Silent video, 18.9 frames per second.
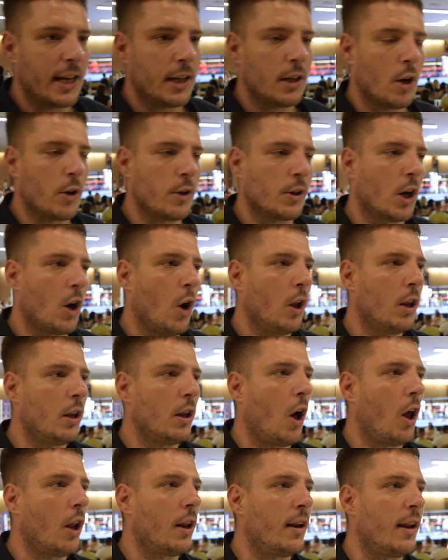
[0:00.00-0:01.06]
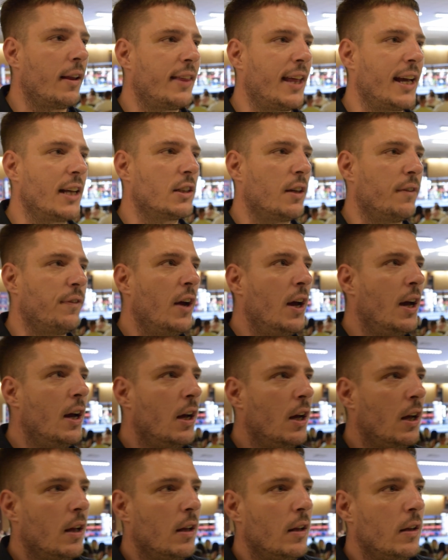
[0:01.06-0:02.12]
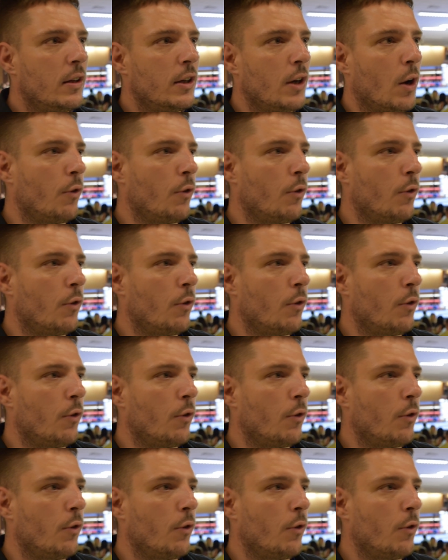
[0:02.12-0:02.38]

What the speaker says: You know, you've got all the things of, you know,